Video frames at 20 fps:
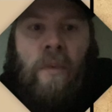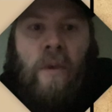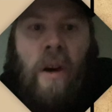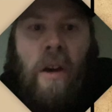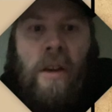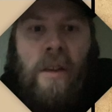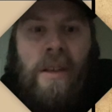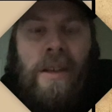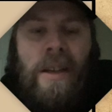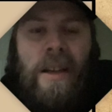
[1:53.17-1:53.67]

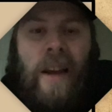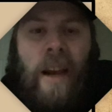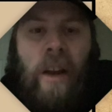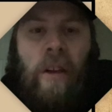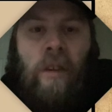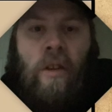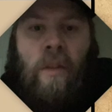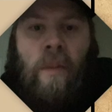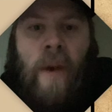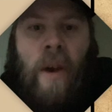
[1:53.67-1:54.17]
Protestant
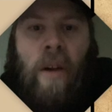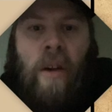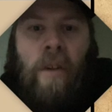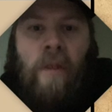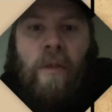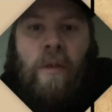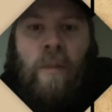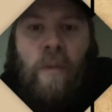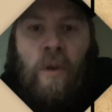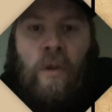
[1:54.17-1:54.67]

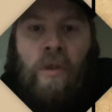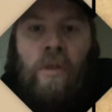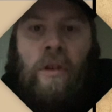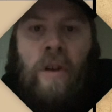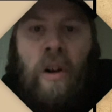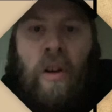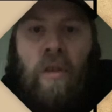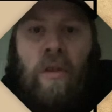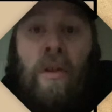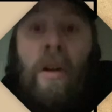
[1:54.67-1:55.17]
Anglo-American moral
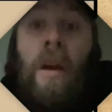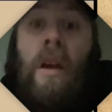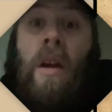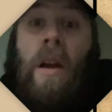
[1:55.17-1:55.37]
code,